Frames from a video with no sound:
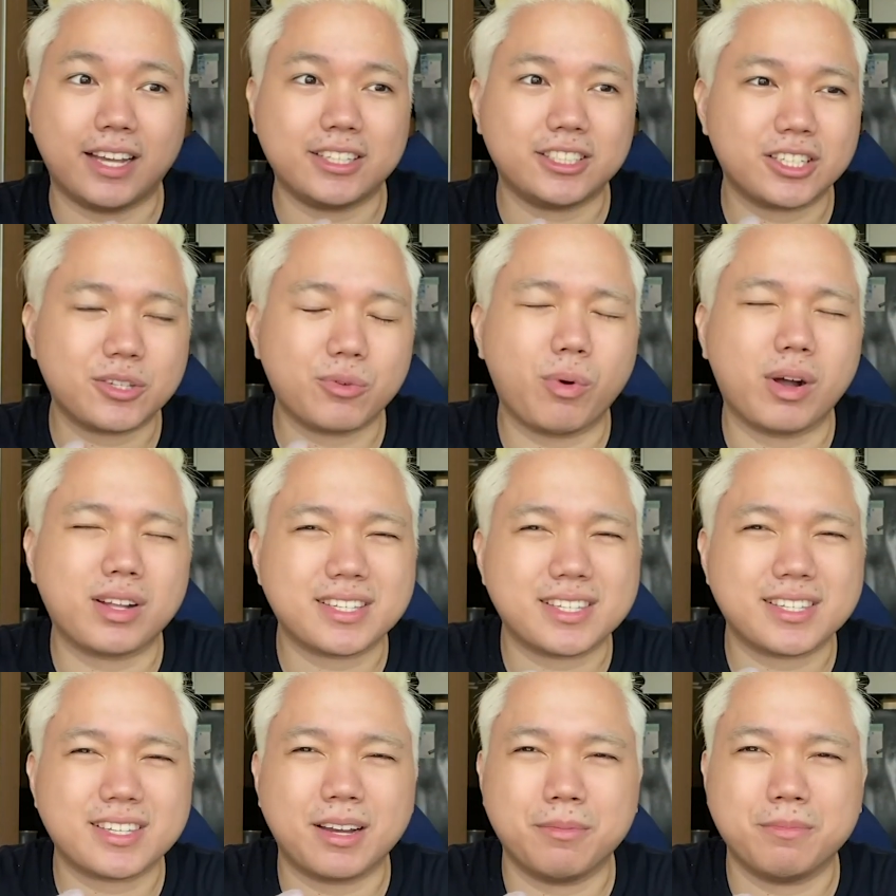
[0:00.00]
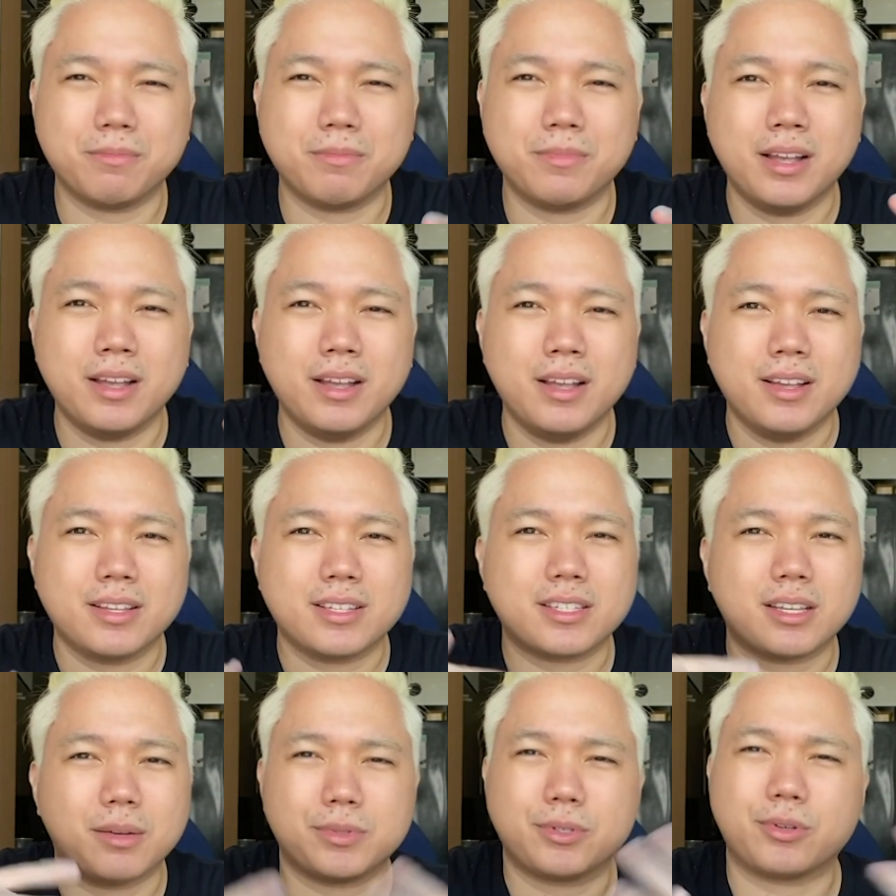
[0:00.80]
I just want some
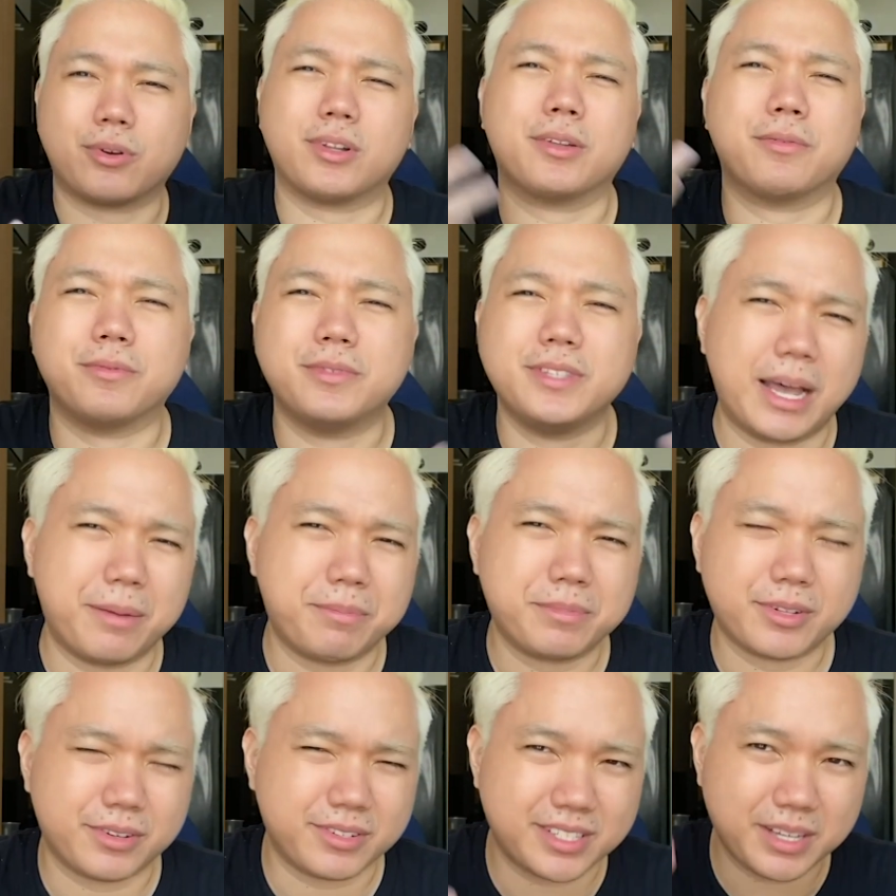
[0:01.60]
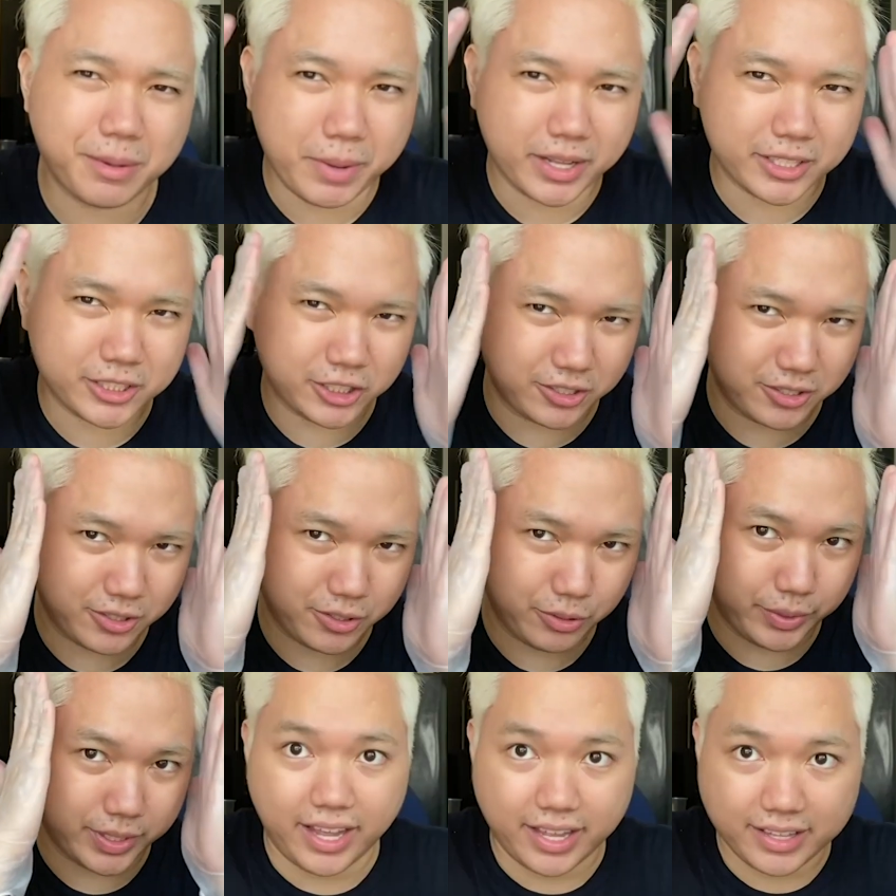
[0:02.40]
sort of depth or dimension
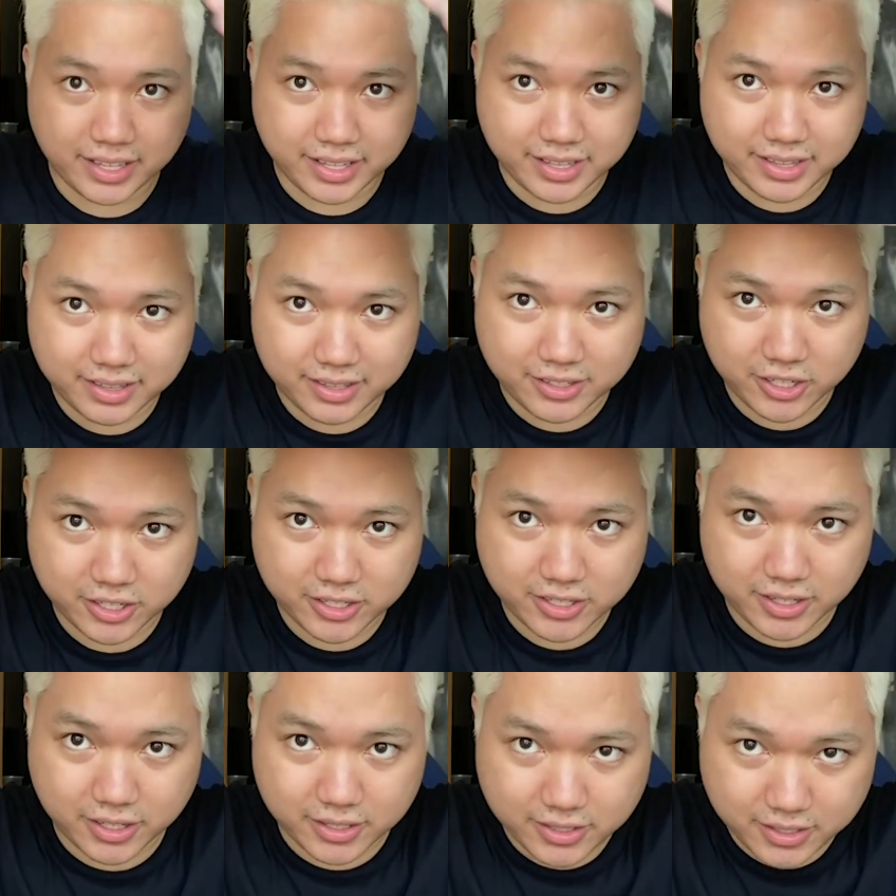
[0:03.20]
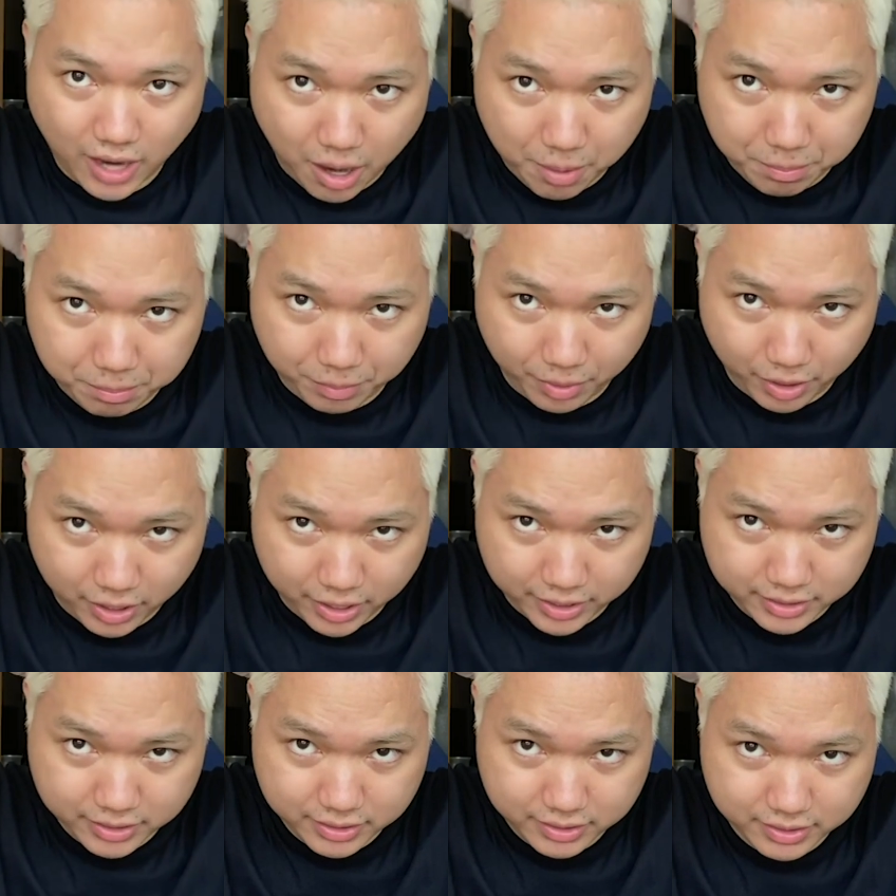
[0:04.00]
to it. And then just the top
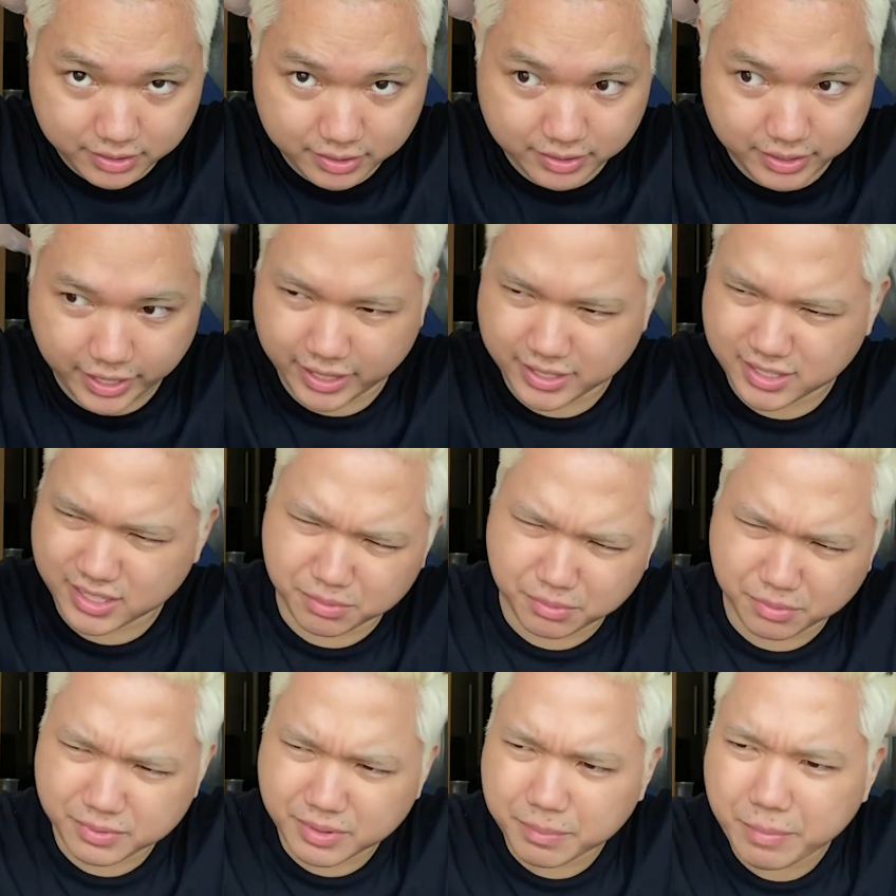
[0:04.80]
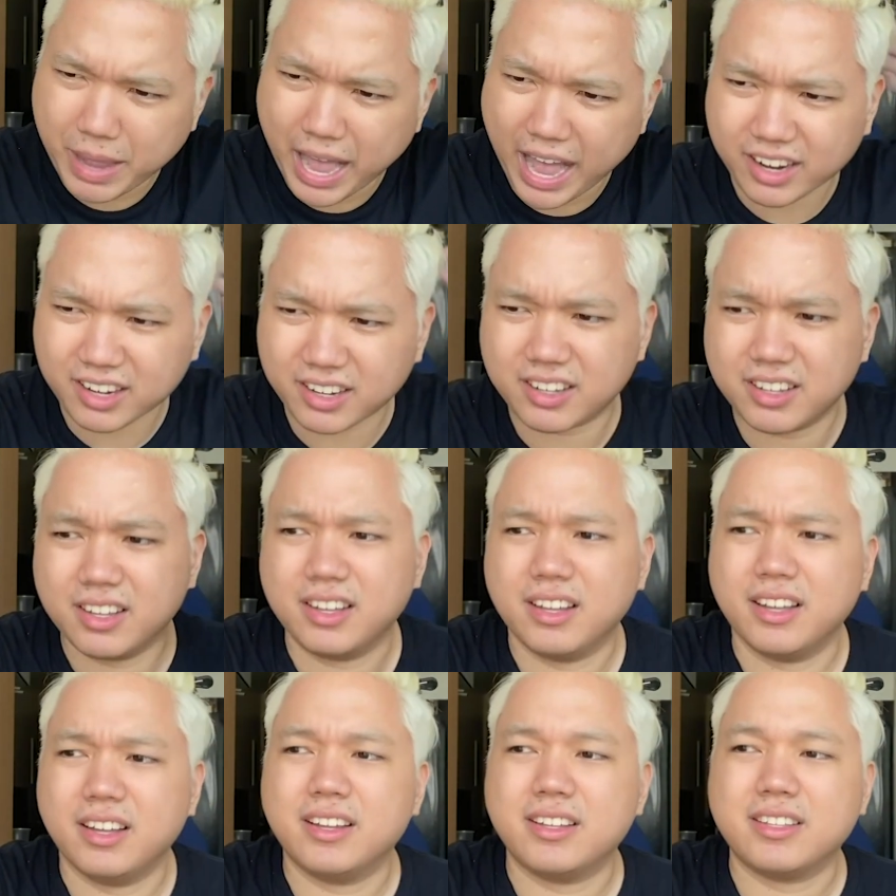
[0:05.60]
part and some of the back
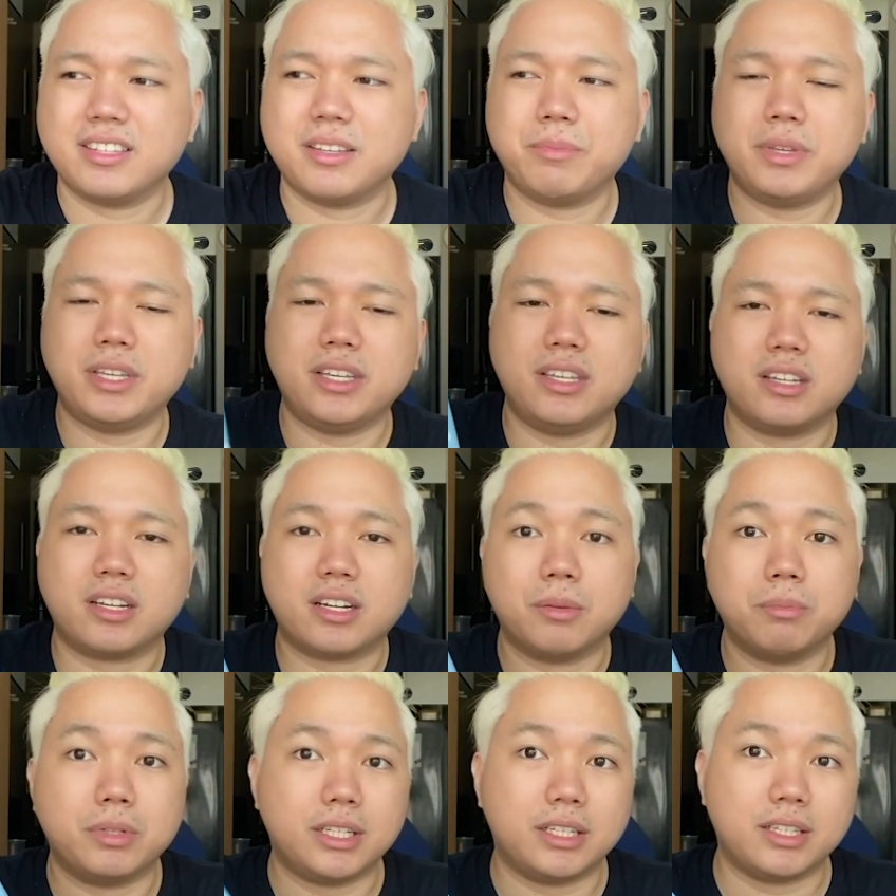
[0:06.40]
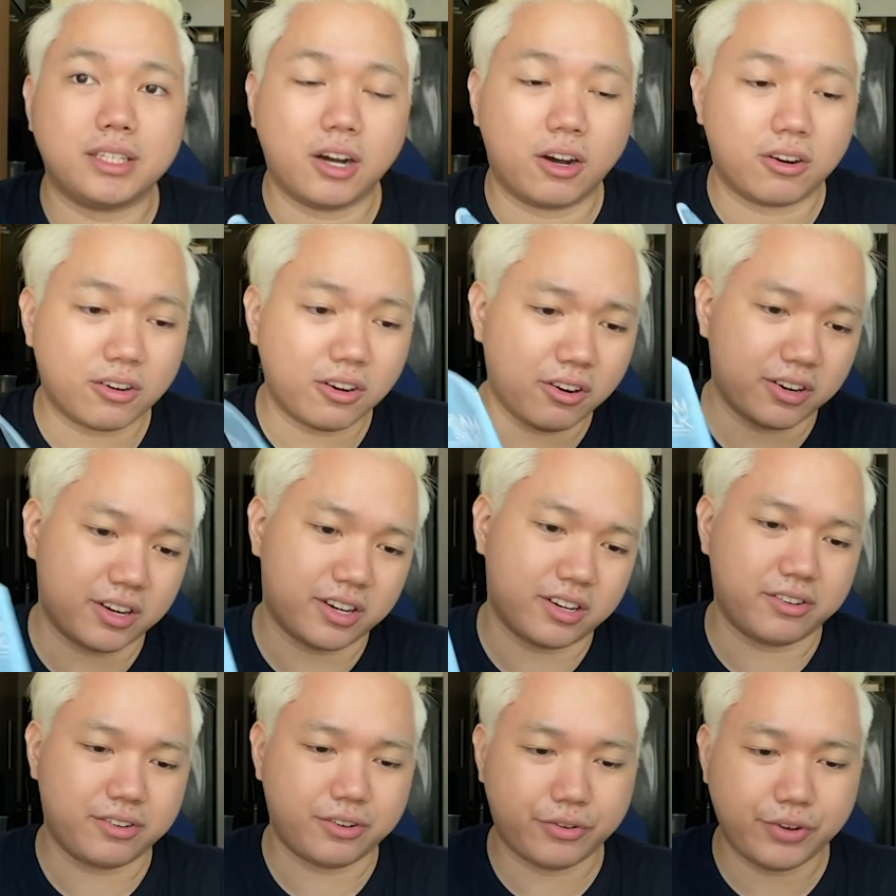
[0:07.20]
to be completely
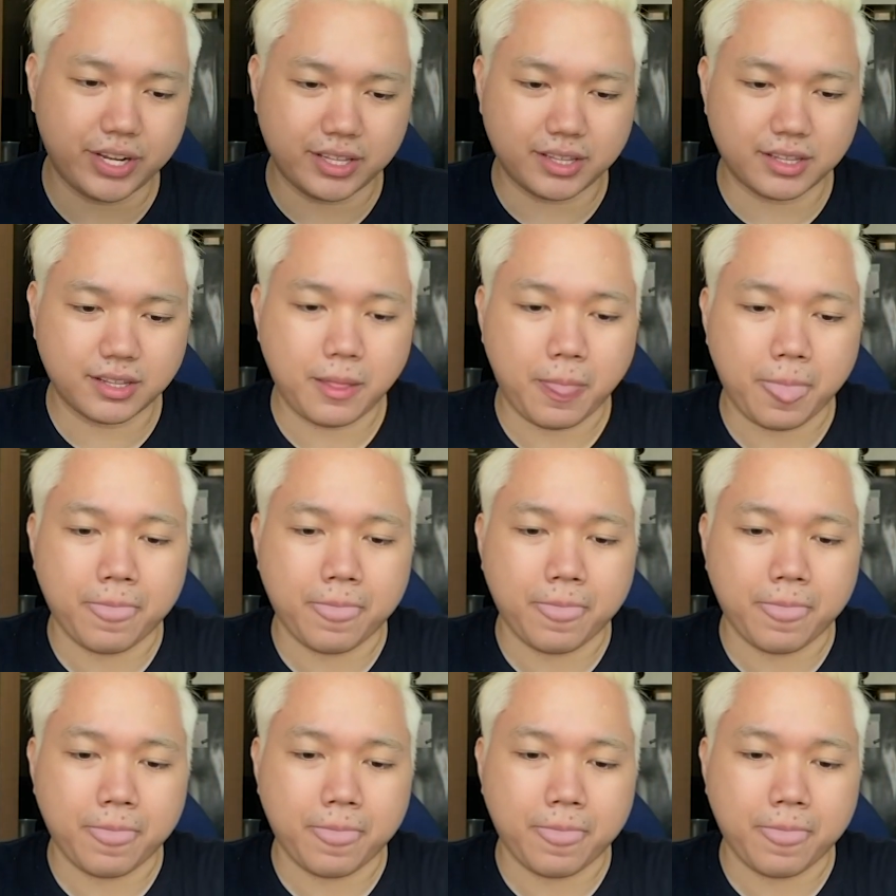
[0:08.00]
Aurora green.